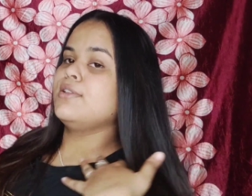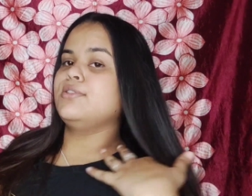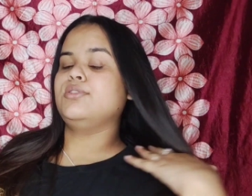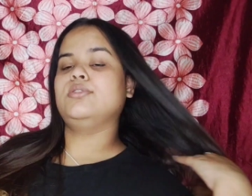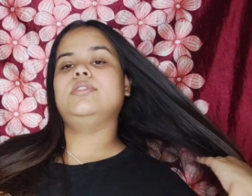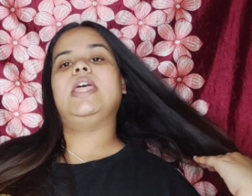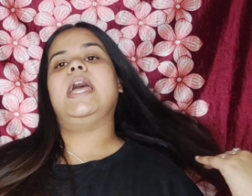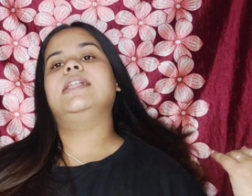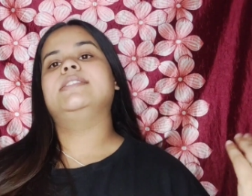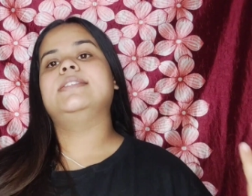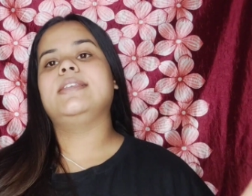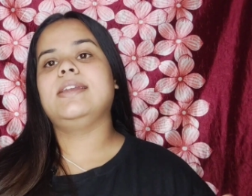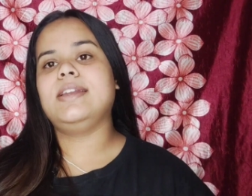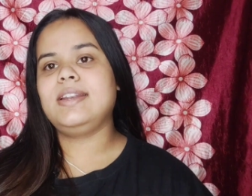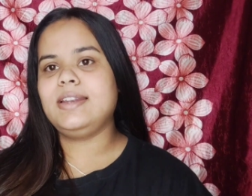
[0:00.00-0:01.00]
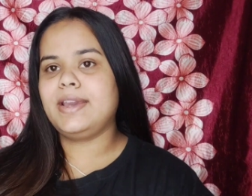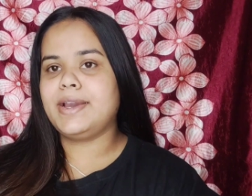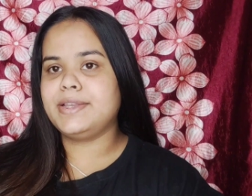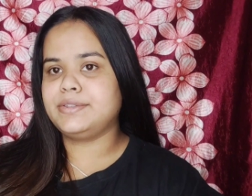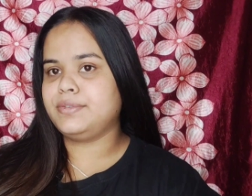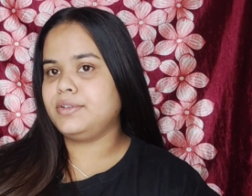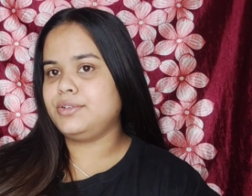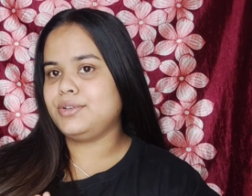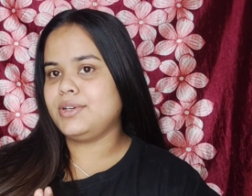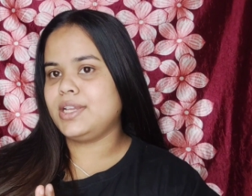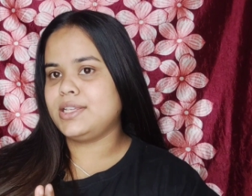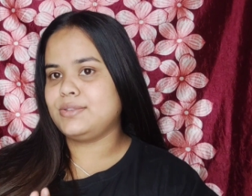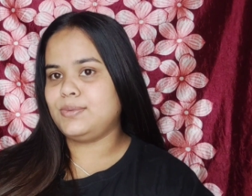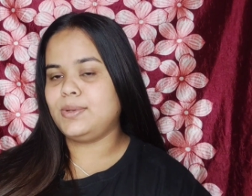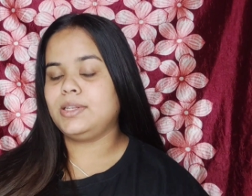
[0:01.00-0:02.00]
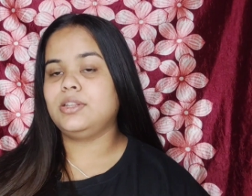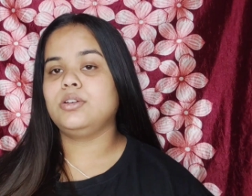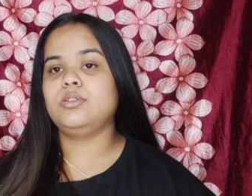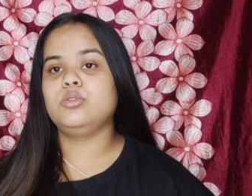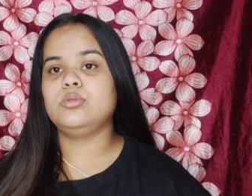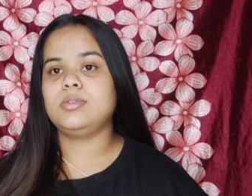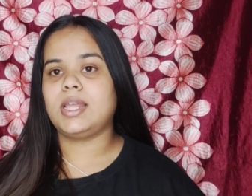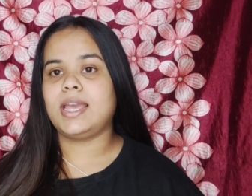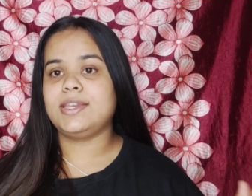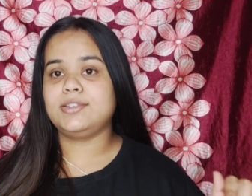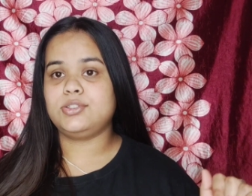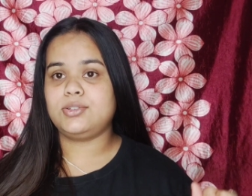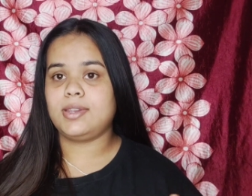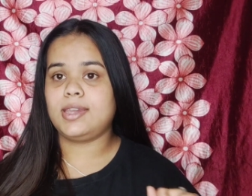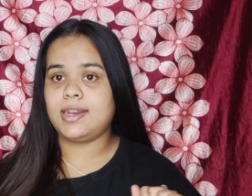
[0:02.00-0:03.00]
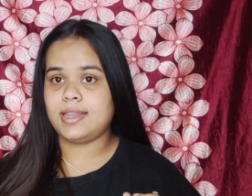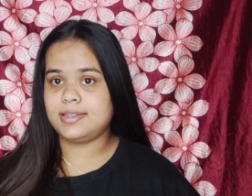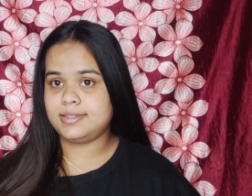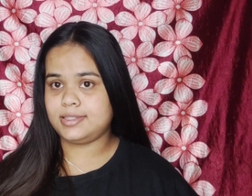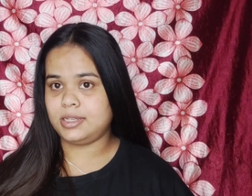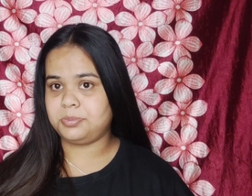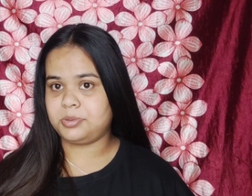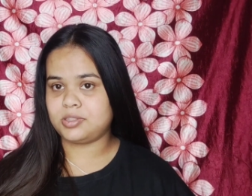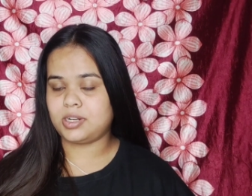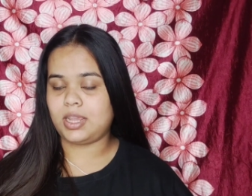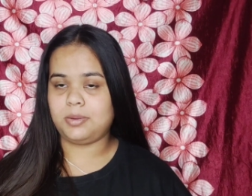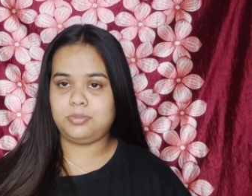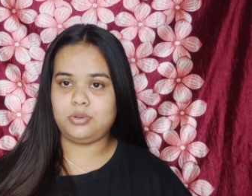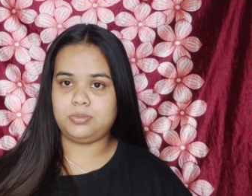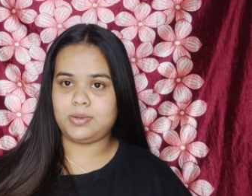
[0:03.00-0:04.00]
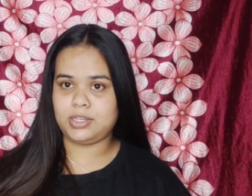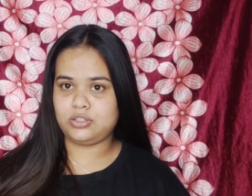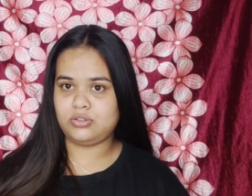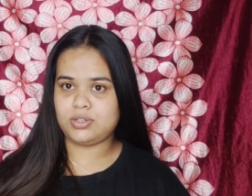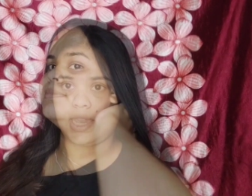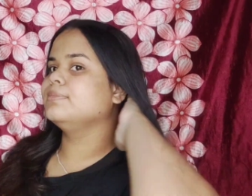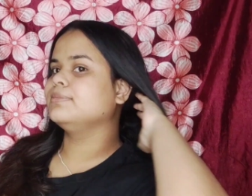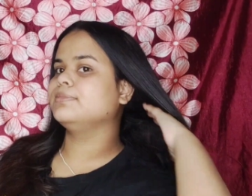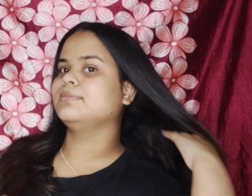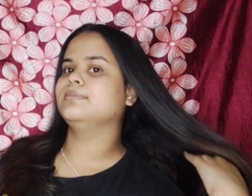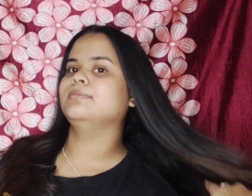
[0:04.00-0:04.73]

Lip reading: So that's it guys for today's video. Do like, share and subscribe to my channel.